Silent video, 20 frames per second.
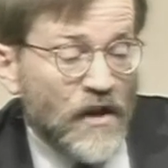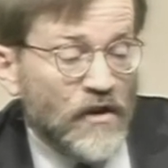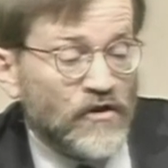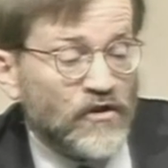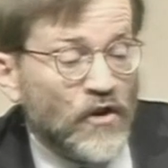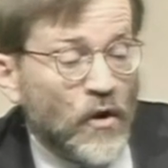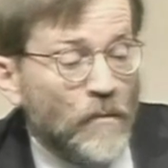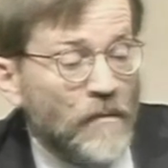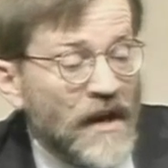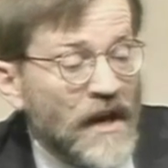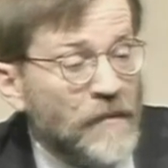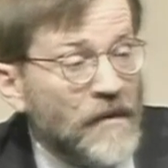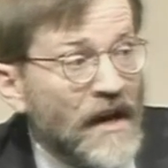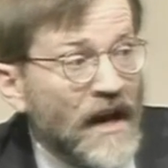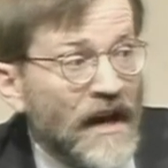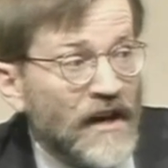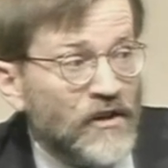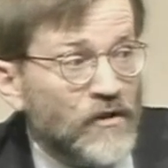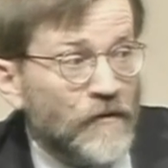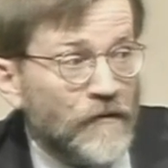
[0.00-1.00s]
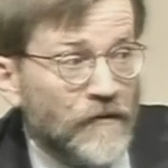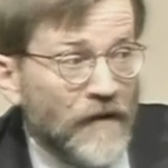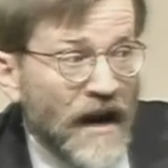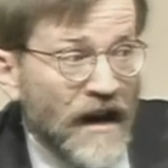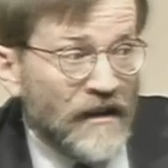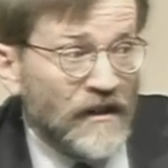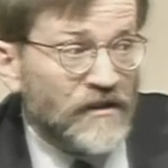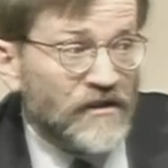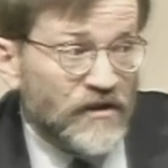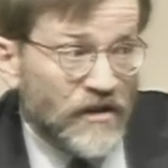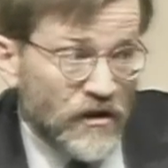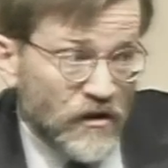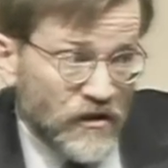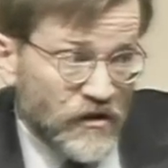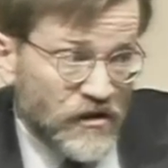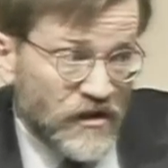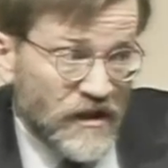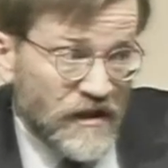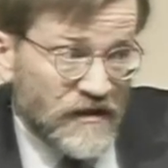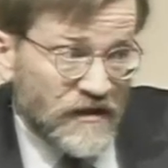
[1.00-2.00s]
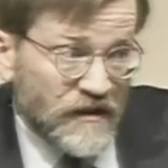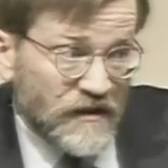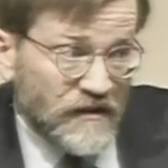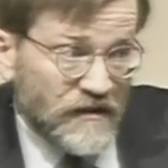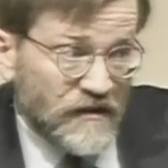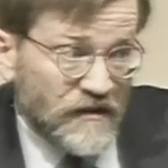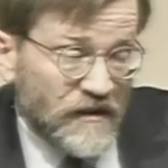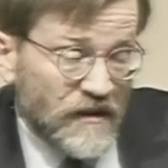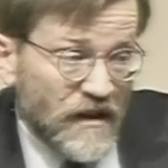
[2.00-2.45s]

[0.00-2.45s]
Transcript: So maybe I do violence to your Jesus,